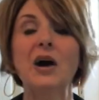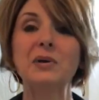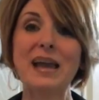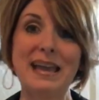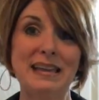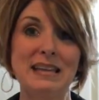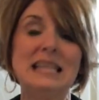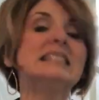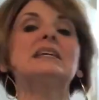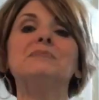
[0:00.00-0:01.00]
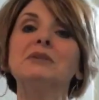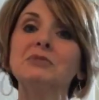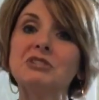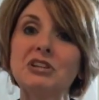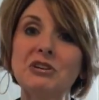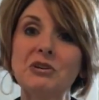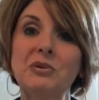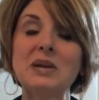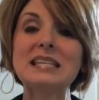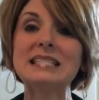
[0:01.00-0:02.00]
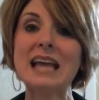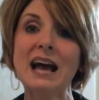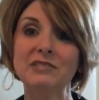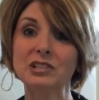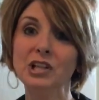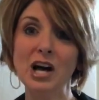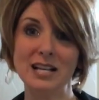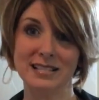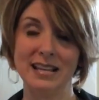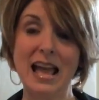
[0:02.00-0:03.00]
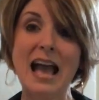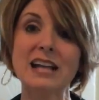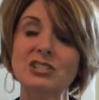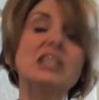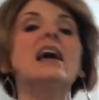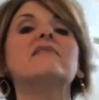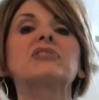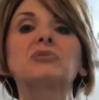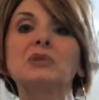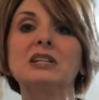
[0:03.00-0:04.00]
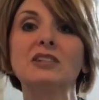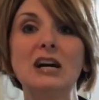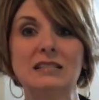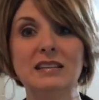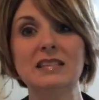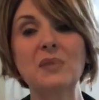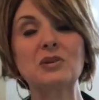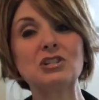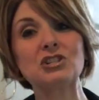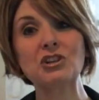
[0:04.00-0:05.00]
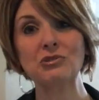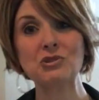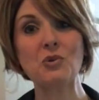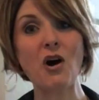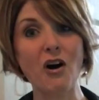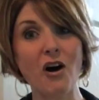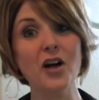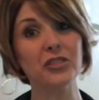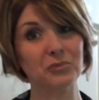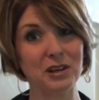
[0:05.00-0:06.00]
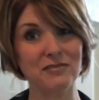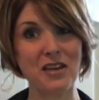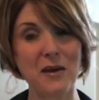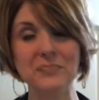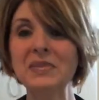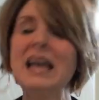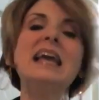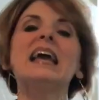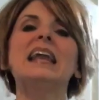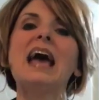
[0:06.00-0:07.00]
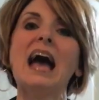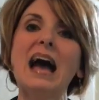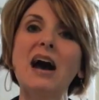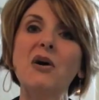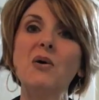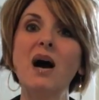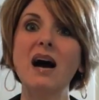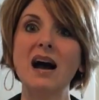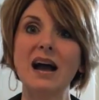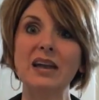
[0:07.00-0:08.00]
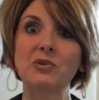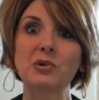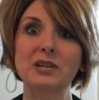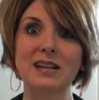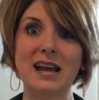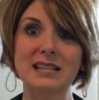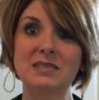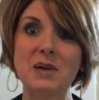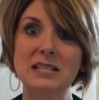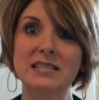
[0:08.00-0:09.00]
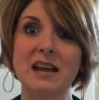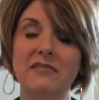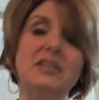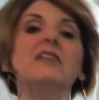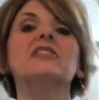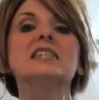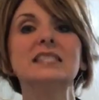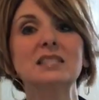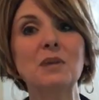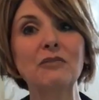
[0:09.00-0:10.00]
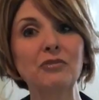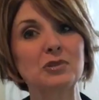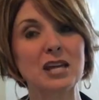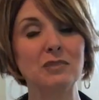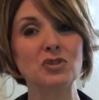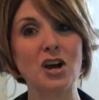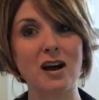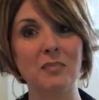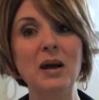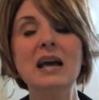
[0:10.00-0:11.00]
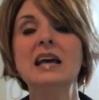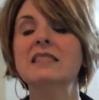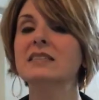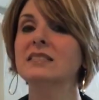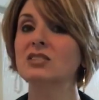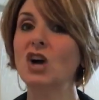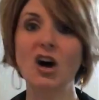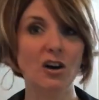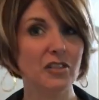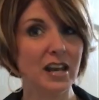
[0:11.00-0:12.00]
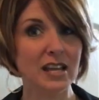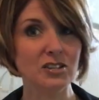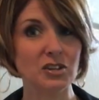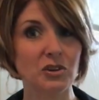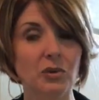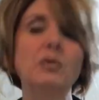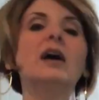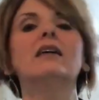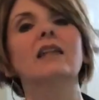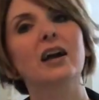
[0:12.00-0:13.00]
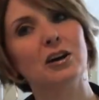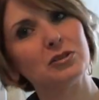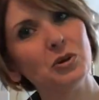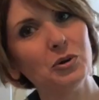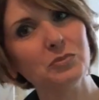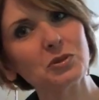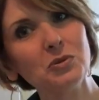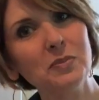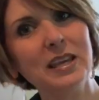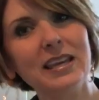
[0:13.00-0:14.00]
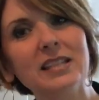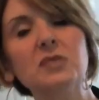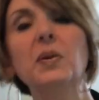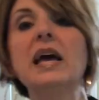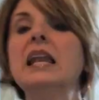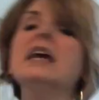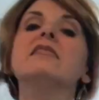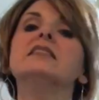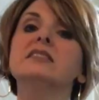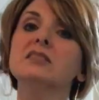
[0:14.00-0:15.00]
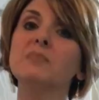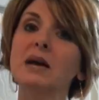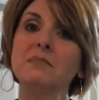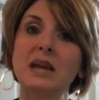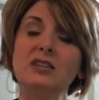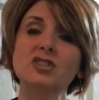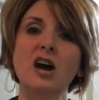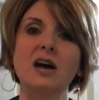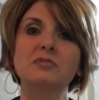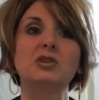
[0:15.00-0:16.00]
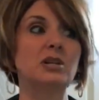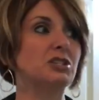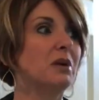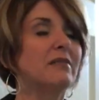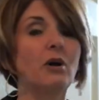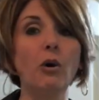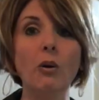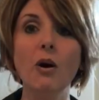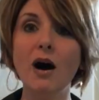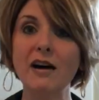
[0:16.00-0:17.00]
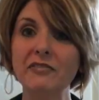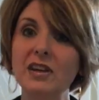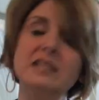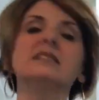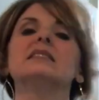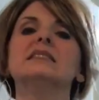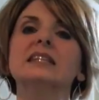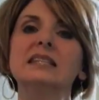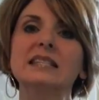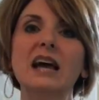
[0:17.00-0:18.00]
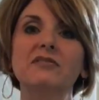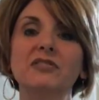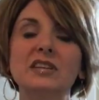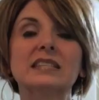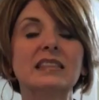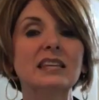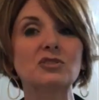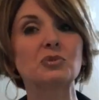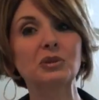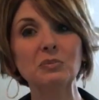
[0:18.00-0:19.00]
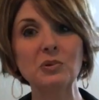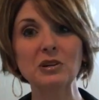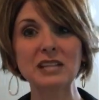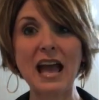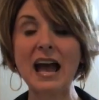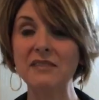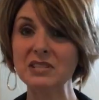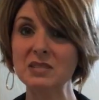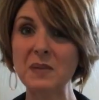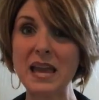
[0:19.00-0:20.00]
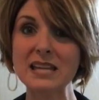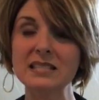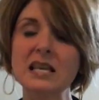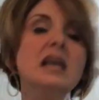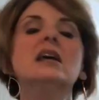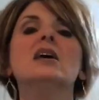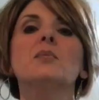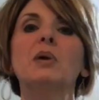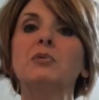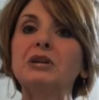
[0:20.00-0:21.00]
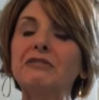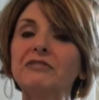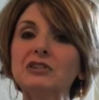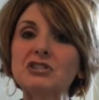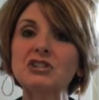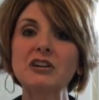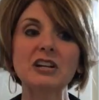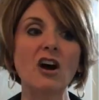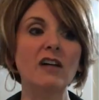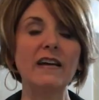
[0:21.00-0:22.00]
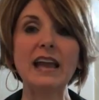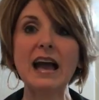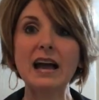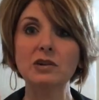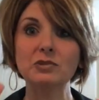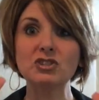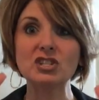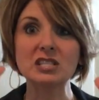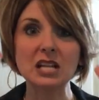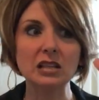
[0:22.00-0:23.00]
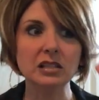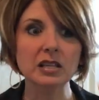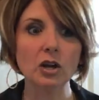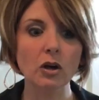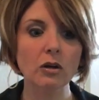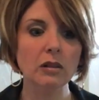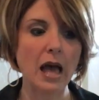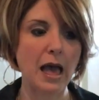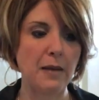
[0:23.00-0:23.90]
Okay. Tip number 2 is to have a closet. I actually have 3 closets. I'm going to show you all 3 of them and how I organize my stuff. Now, this is my full-time job. This is all that I do. Well, I also homeschool my kids, but this is my main job, so I do have a whole office set aside for this. I think it's really important to have a space, but when I first started, all I had was just a little